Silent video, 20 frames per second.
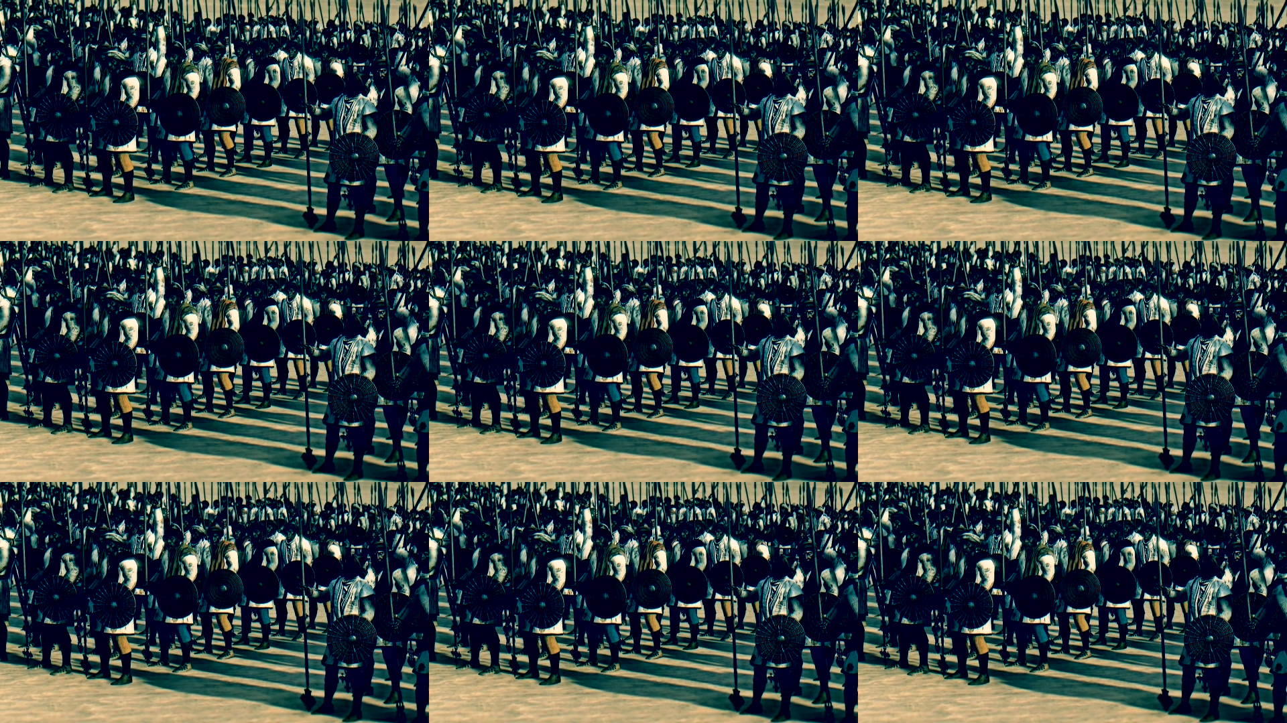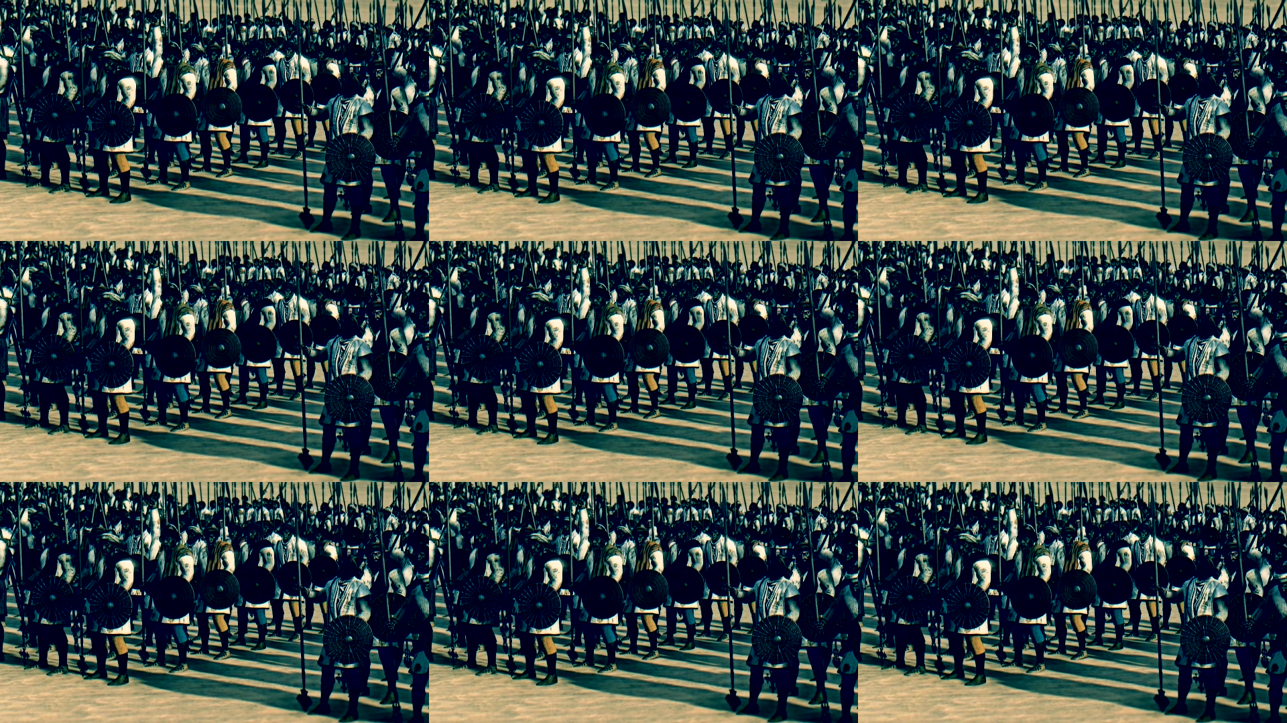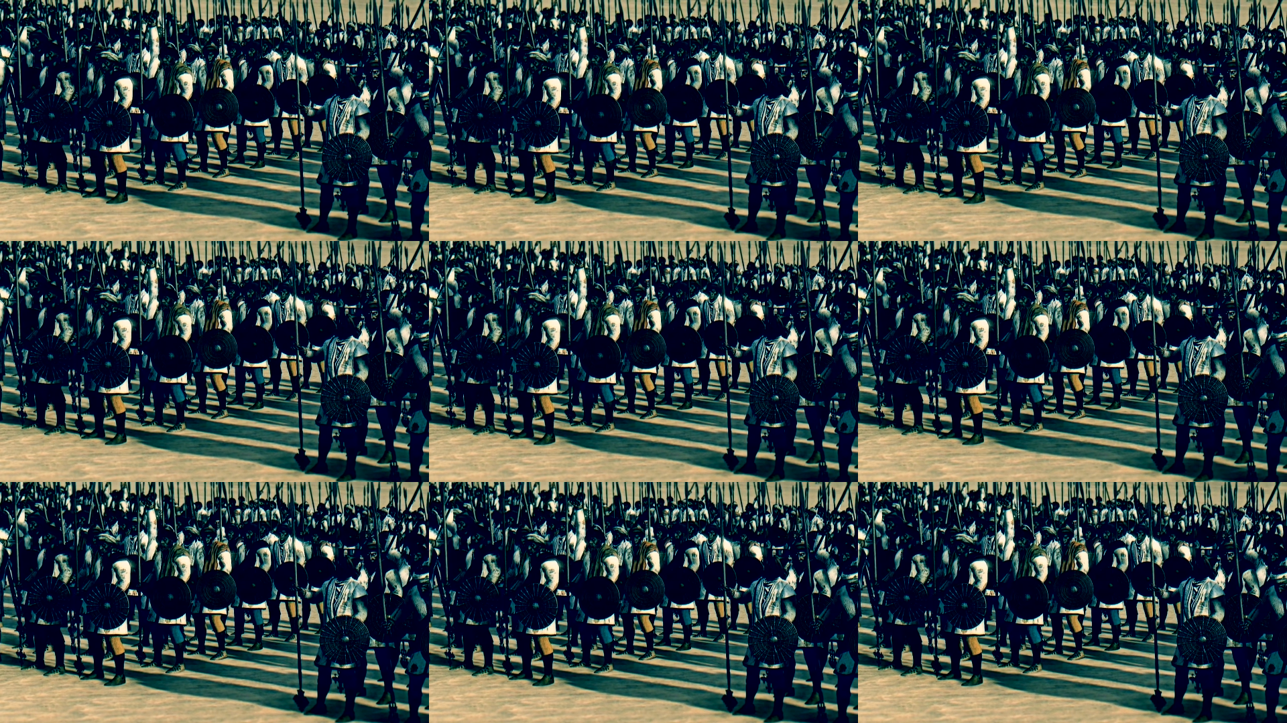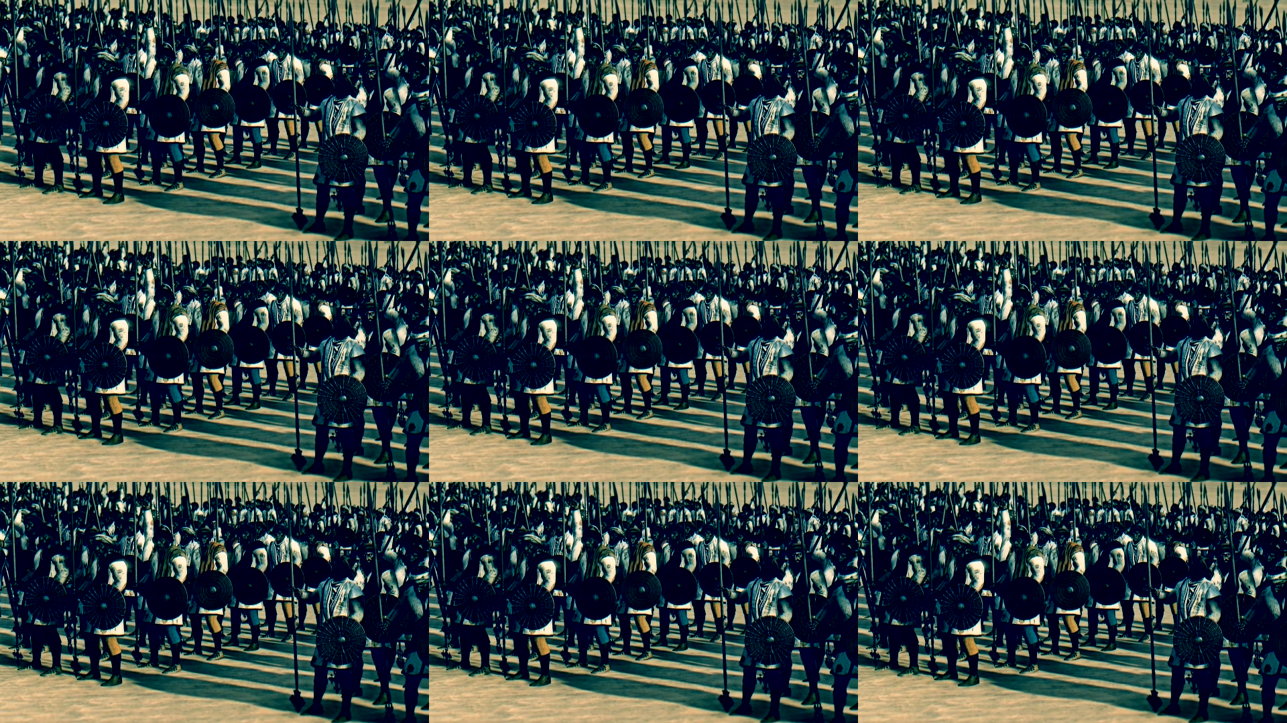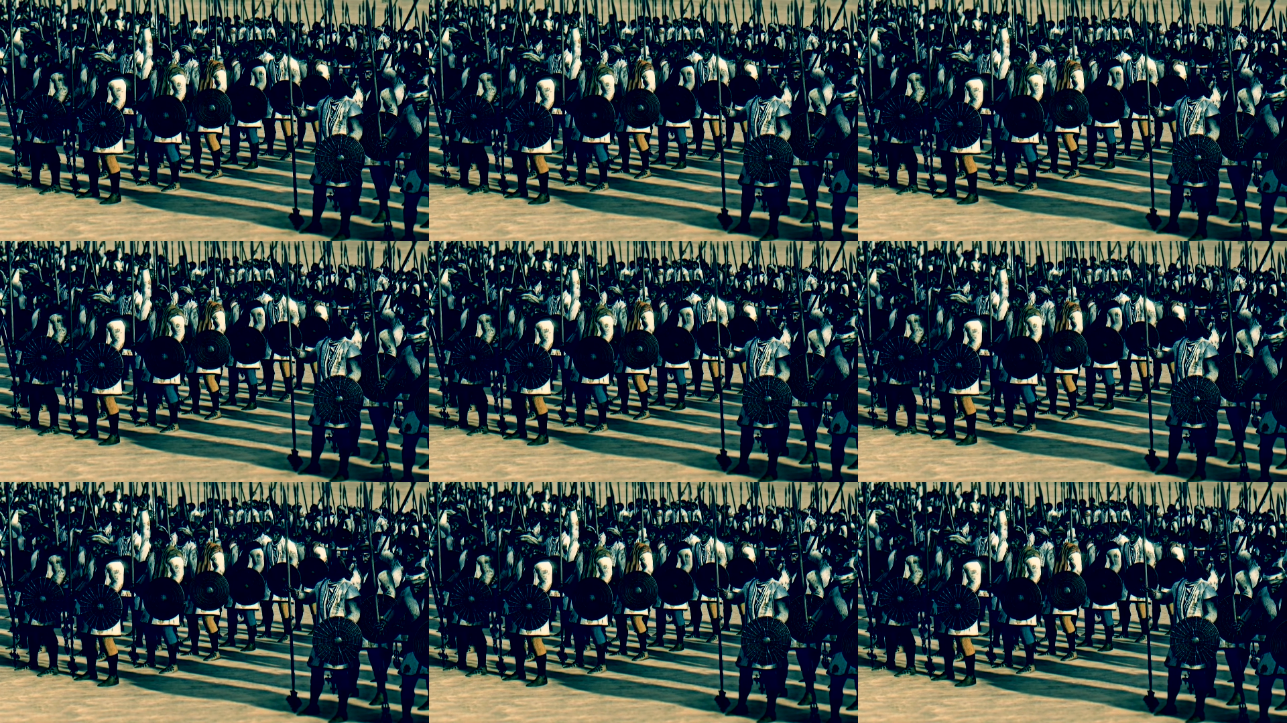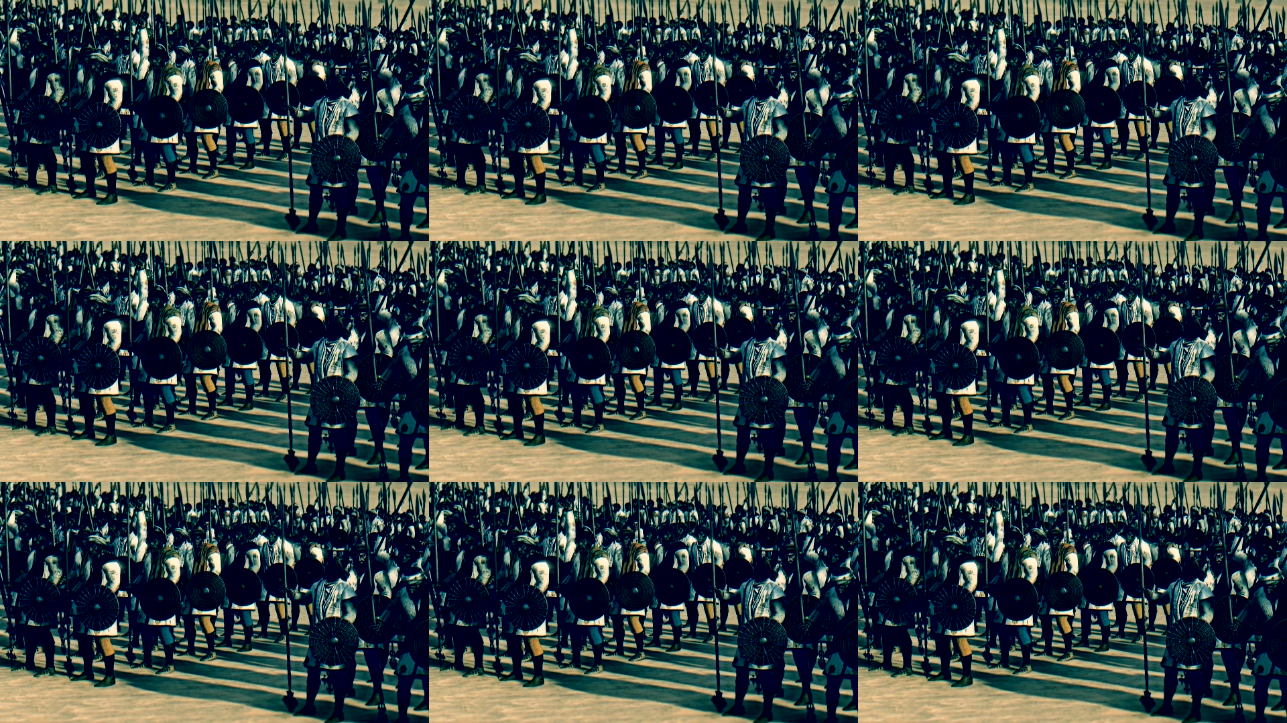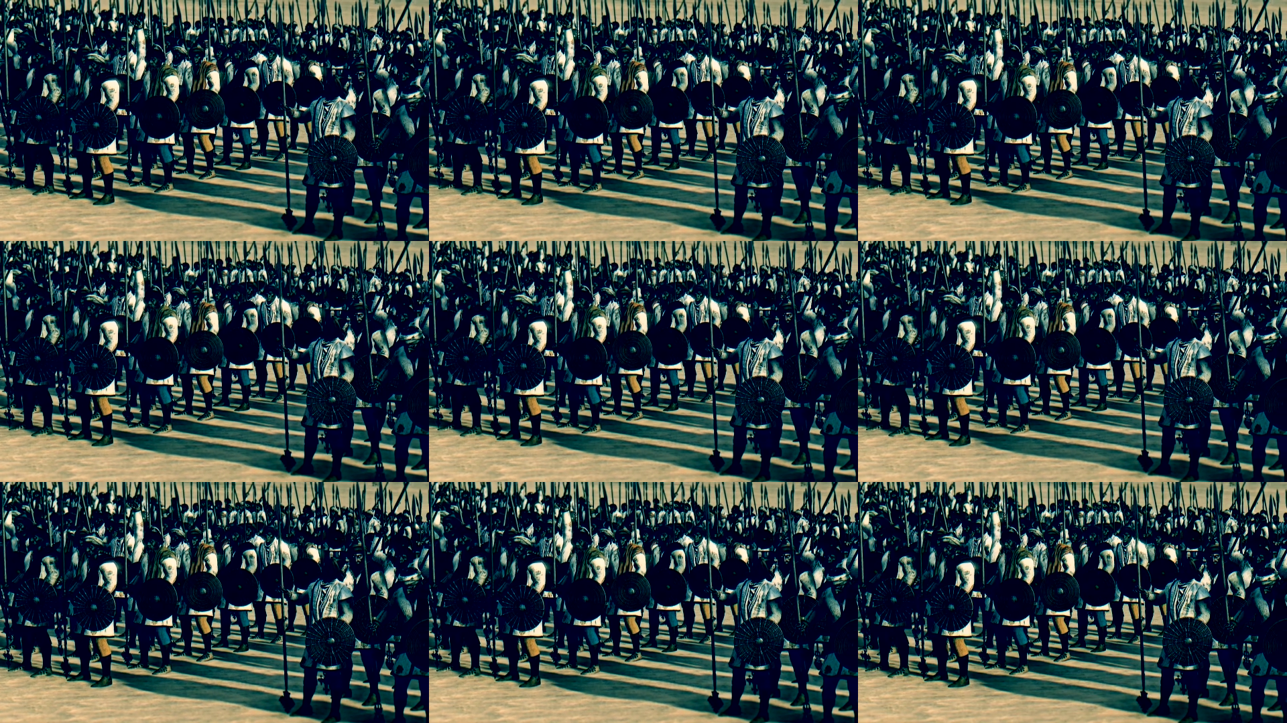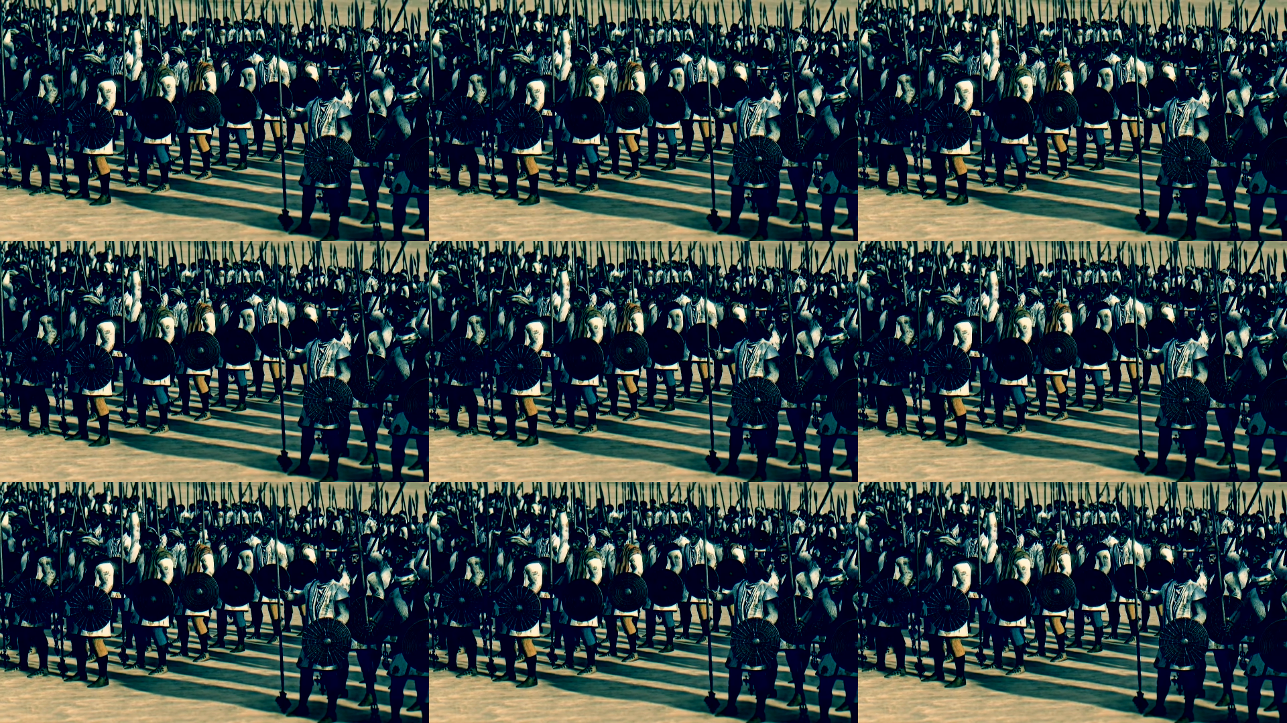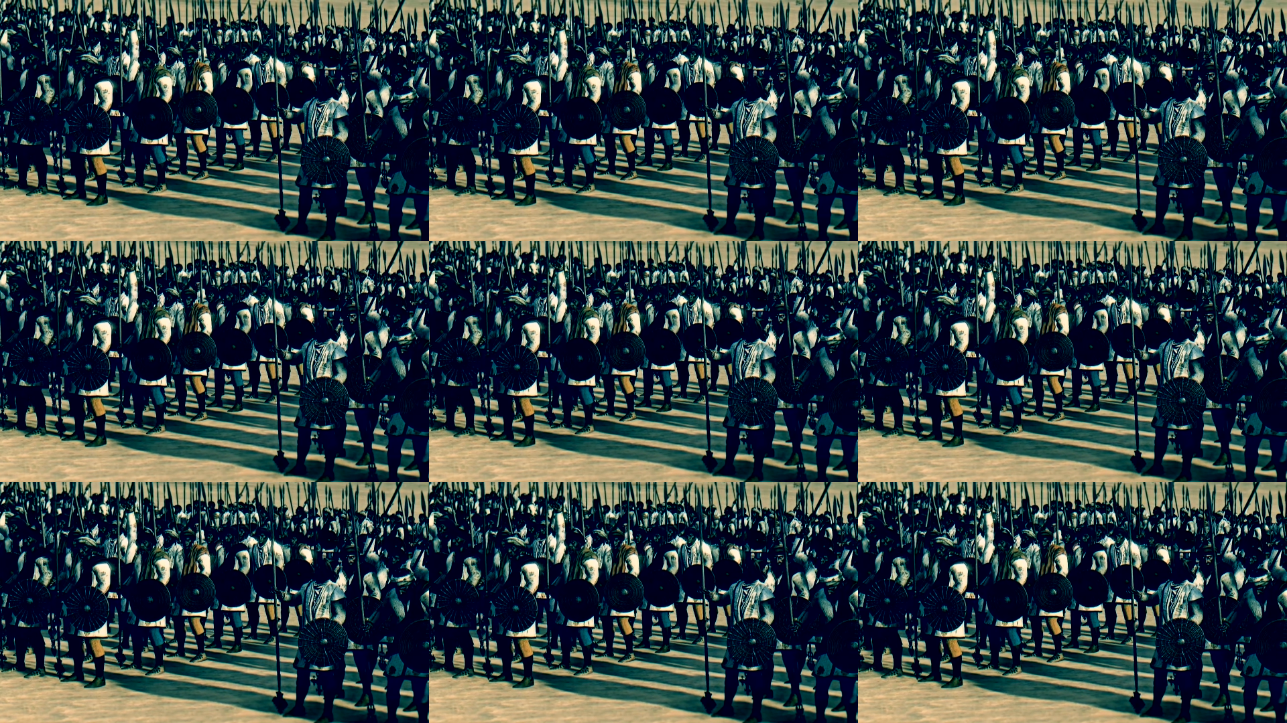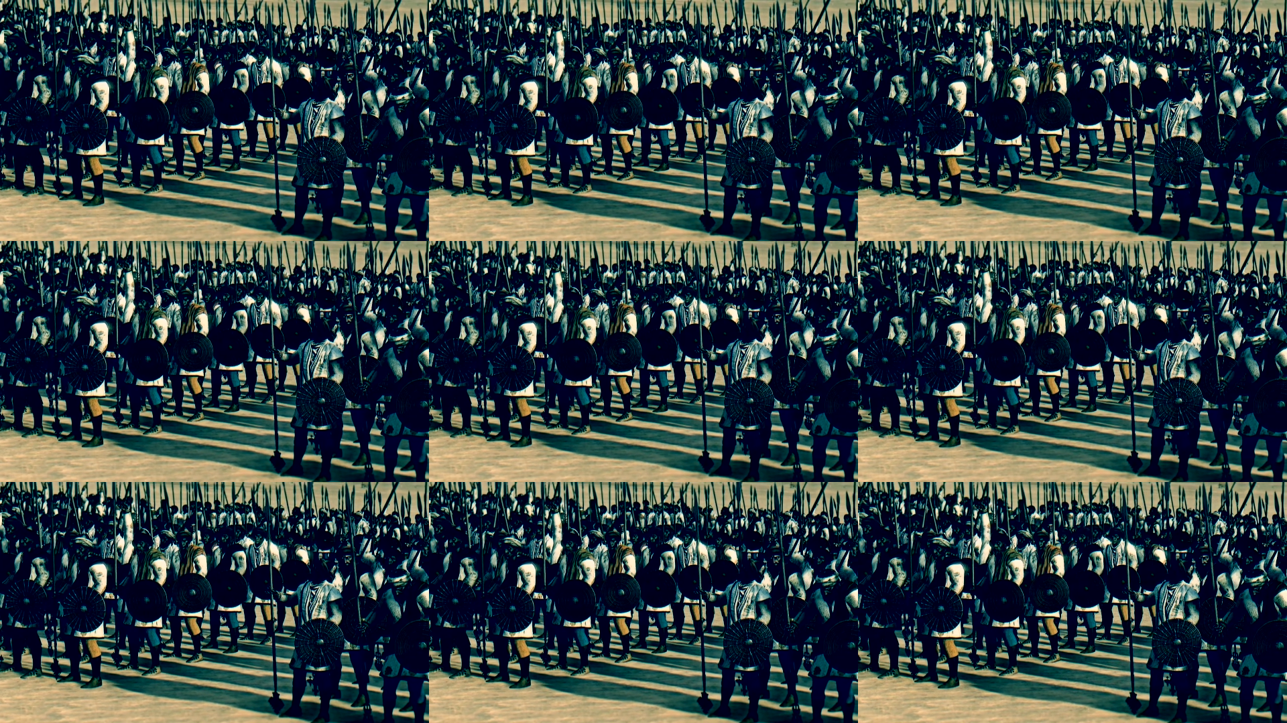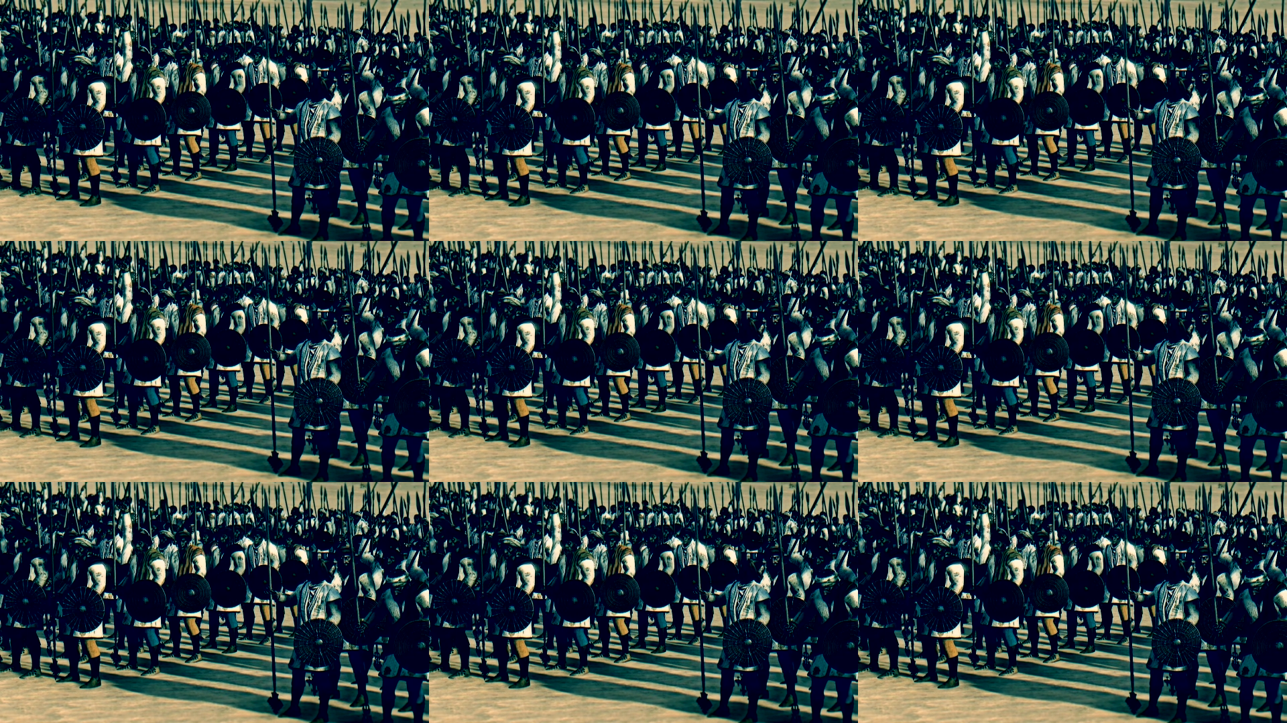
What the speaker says: [unreadable: no face in view]